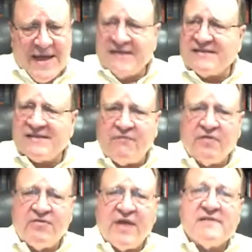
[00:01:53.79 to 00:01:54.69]
And
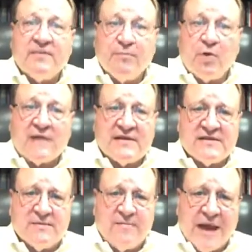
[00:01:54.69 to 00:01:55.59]
several things have brought
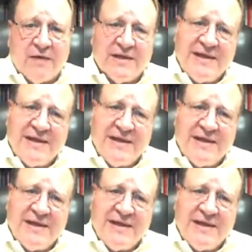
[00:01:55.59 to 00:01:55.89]
this about.